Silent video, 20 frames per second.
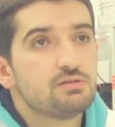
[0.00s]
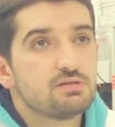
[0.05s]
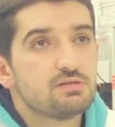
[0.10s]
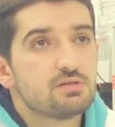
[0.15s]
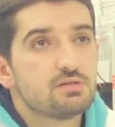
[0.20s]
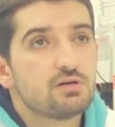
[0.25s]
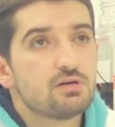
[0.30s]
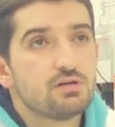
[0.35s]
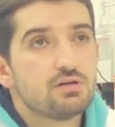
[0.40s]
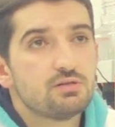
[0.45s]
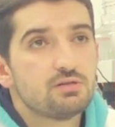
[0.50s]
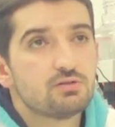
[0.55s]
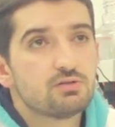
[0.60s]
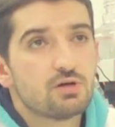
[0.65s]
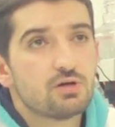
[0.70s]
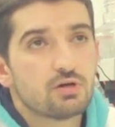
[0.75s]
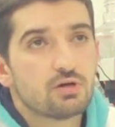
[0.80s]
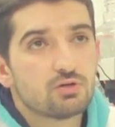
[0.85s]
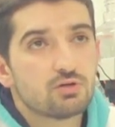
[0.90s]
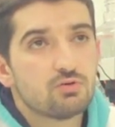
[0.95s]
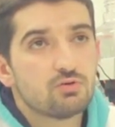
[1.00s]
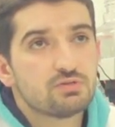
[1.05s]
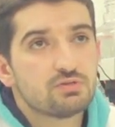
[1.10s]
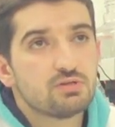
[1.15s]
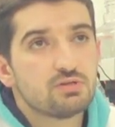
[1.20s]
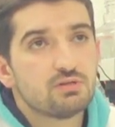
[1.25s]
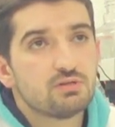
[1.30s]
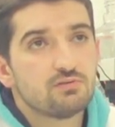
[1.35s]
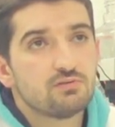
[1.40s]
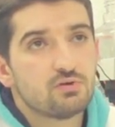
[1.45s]
designing
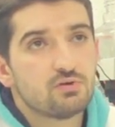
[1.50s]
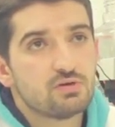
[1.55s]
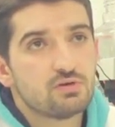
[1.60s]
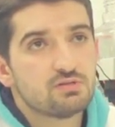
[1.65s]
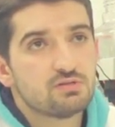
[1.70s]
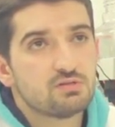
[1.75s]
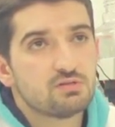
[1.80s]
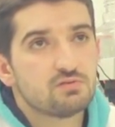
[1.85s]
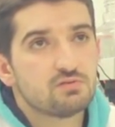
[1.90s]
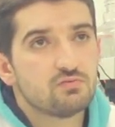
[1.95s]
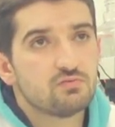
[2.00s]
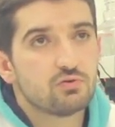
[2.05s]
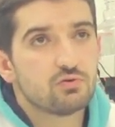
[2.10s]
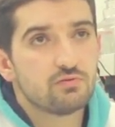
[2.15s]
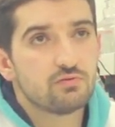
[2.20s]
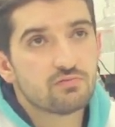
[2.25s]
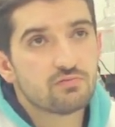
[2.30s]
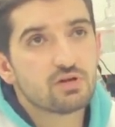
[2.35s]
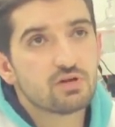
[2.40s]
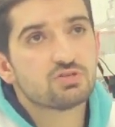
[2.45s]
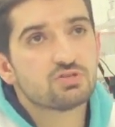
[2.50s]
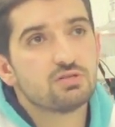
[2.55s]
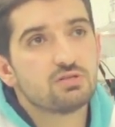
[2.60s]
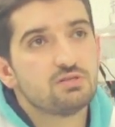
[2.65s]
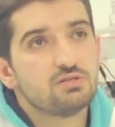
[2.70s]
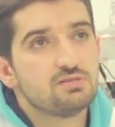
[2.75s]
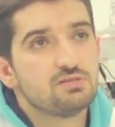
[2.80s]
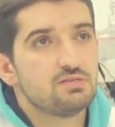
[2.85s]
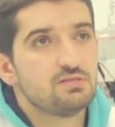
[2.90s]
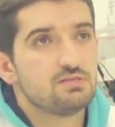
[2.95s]
diagnosing devices for infection
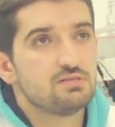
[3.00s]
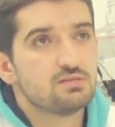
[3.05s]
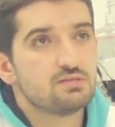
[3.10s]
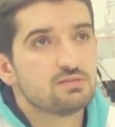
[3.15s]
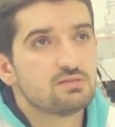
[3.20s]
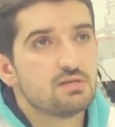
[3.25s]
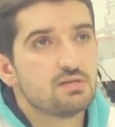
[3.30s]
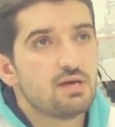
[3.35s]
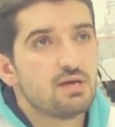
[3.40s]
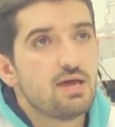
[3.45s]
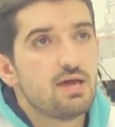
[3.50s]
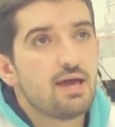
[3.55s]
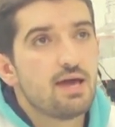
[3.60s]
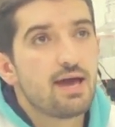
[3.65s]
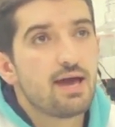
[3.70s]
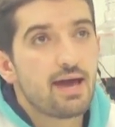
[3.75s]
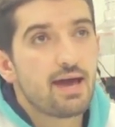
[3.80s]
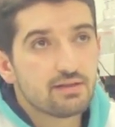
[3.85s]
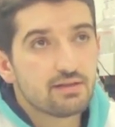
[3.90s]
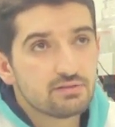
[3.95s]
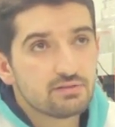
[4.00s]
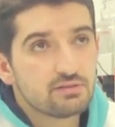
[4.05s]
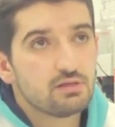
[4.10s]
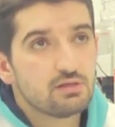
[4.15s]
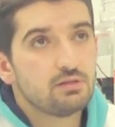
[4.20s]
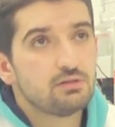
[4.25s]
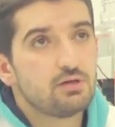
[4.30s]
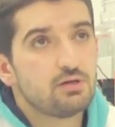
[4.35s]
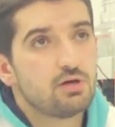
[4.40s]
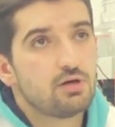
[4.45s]
diseases,
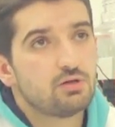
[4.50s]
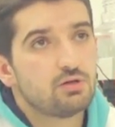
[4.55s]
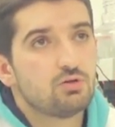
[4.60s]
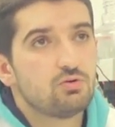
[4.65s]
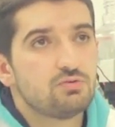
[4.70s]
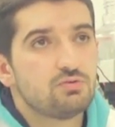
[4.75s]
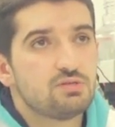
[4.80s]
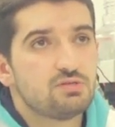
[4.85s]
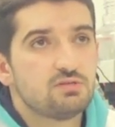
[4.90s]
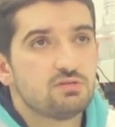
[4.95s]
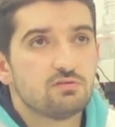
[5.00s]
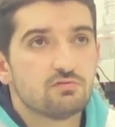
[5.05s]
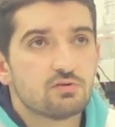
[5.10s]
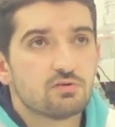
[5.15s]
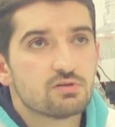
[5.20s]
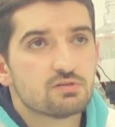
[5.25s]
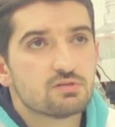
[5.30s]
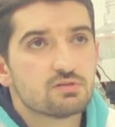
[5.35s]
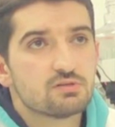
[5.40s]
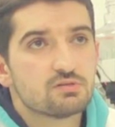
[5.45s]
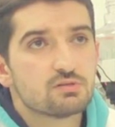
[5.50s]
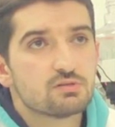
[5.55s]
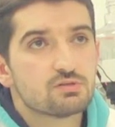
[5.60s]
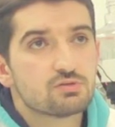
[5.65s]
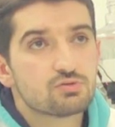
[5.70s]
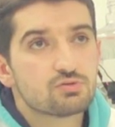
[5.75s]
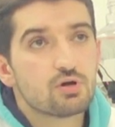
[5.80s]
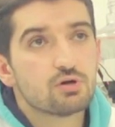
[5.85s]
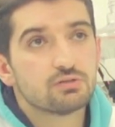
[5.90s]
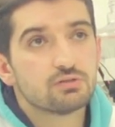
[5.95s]
handheld diagnosis devices,
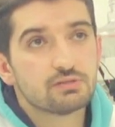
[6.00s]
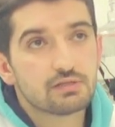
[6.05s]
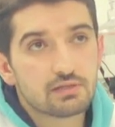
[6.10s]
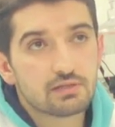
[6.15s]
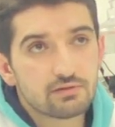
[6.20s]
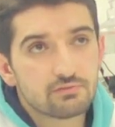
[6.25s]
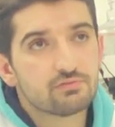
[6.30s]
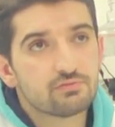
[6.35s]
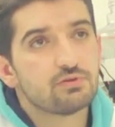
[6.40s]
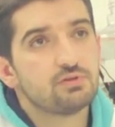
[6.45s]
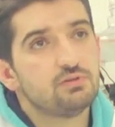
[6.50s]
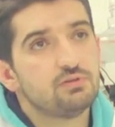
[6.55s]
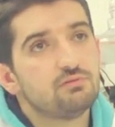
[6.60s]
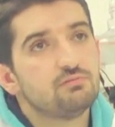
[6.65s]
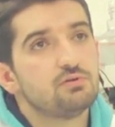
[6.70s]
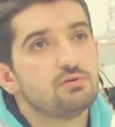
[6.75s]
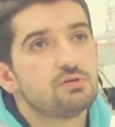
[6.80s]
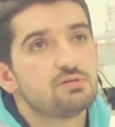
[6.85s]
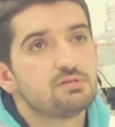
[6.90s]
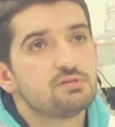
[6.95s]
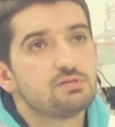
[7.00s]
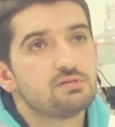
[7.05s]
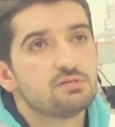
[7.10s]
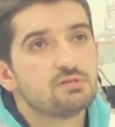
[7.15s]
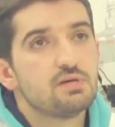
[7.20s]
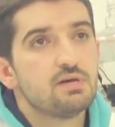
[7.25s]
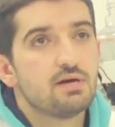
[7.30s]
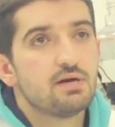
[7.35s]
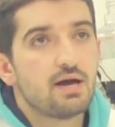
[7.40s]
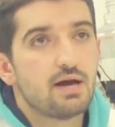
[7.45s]
drug delivery devices,
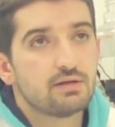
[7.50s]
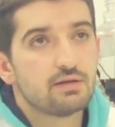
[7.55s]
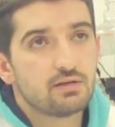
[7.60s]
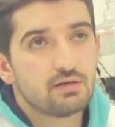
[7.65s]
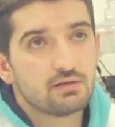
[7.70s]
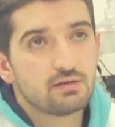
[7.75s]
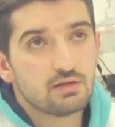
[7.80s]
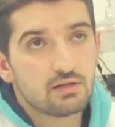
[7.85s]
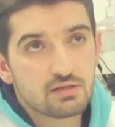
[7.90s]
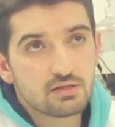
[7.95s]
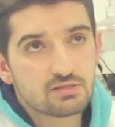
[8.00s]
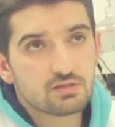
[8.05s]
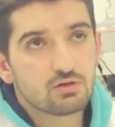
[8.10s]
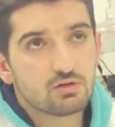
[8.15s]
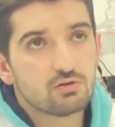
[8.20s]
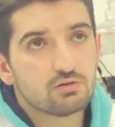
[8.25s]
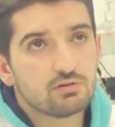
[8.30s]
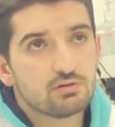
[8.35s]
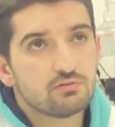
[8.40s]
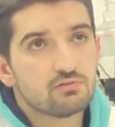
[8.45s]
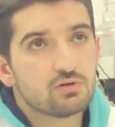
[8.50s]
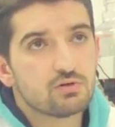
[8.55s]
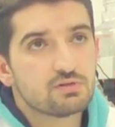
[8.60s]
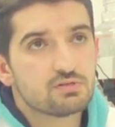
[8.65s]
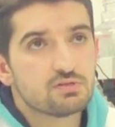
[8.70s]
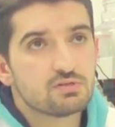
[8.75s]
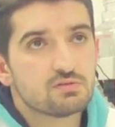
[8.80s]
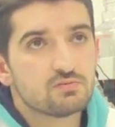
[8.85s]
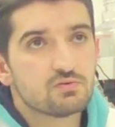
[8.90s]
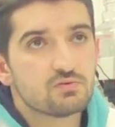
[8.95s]
and analytical
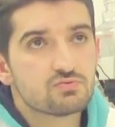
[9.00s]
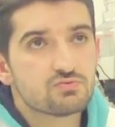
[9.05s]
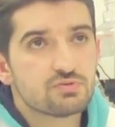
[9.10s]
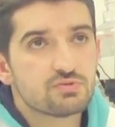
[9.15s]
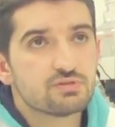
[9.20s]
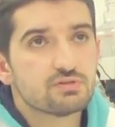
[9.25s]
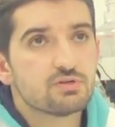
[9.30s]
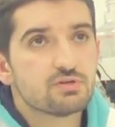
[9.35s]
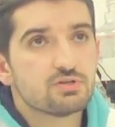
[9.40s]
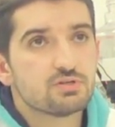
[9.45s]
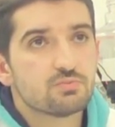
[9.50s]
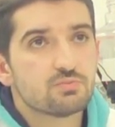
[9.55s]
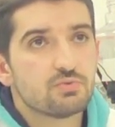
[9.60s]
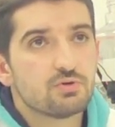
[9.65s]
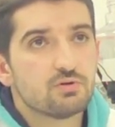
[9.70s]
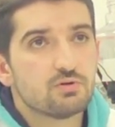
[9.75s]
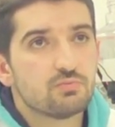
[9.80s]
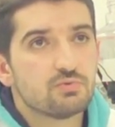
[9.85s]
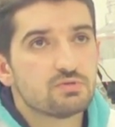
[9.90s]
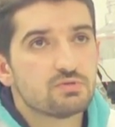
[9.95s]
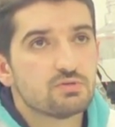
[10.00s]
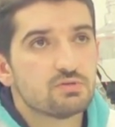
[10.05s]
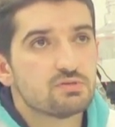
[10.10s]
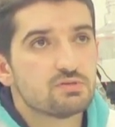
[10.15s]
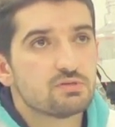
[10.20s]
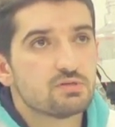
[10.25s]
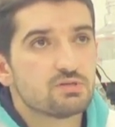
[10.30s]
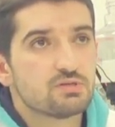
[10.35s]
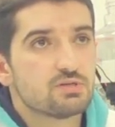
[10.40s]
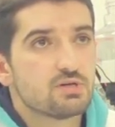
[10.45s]
devices for research purposes
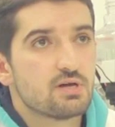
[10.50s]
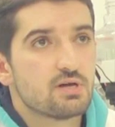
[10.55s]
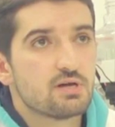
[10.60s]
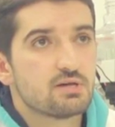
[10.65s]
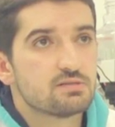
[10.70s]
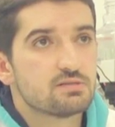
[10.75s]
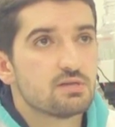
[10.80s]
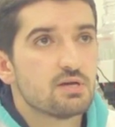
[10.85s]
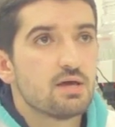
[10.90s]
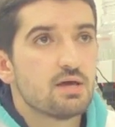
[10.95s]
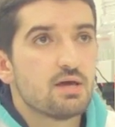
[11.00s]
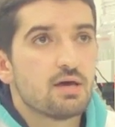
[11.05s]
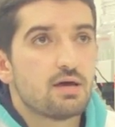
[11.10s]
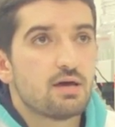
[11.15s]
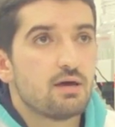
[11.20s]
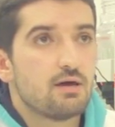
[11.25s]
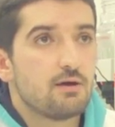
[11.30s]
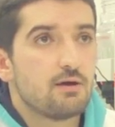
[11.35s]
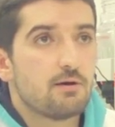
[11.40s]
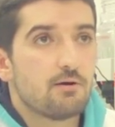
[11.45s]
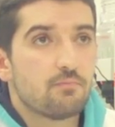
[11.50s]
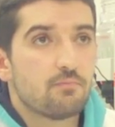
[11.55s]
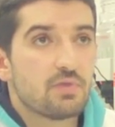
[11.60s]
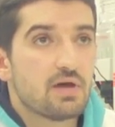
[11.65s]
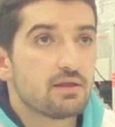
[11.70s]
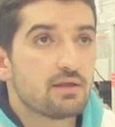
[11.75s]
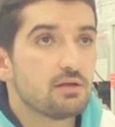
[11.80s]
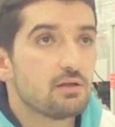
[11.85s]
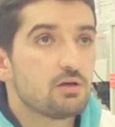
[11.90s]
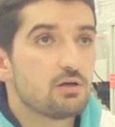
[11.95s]
such as
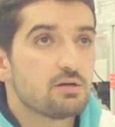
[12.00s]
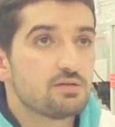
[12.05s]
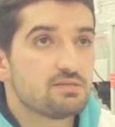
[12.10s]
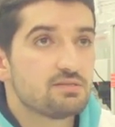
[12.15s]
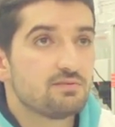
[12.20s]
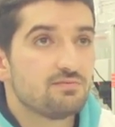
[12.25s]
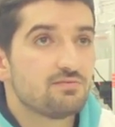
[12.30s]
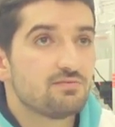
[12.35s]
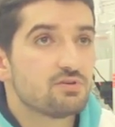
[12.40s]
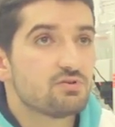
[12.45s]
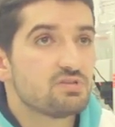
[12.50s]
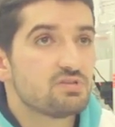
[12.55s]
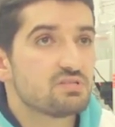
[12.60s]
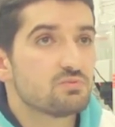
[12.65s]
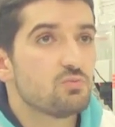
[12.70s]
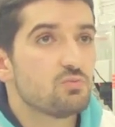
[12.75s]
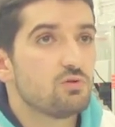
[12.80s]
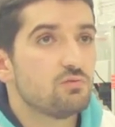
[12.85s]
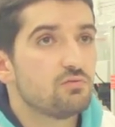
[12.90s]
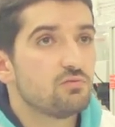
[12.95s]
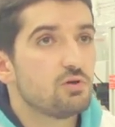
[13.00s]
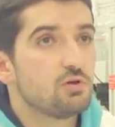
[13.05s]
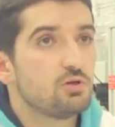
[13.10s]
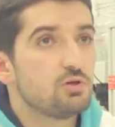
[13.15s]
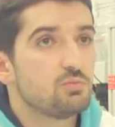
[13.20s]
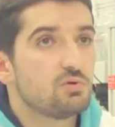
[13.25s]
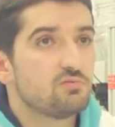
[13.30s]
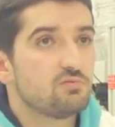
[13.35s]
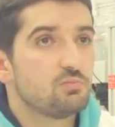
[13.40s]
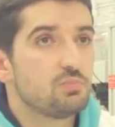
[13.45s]
analyzing very small
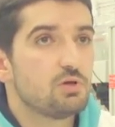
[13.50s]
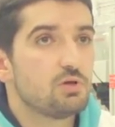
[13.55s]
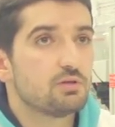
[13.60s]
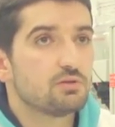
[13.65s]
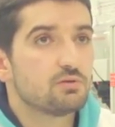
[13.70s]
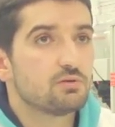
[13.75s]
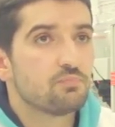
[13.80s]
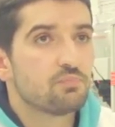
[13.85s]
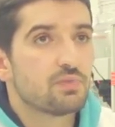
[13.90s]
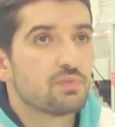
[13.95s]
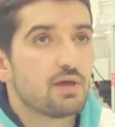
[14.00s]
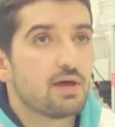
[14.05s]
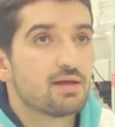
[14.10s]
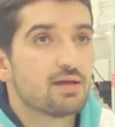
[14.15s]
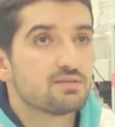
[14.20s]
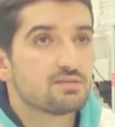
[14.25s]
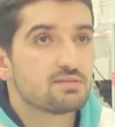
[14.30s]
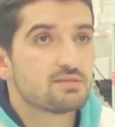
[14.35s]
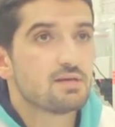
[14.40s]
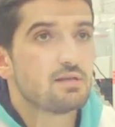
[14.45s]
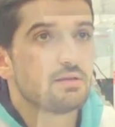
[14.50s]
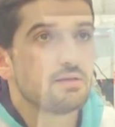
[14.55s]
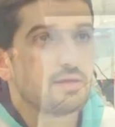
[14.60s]
volume of blood and cell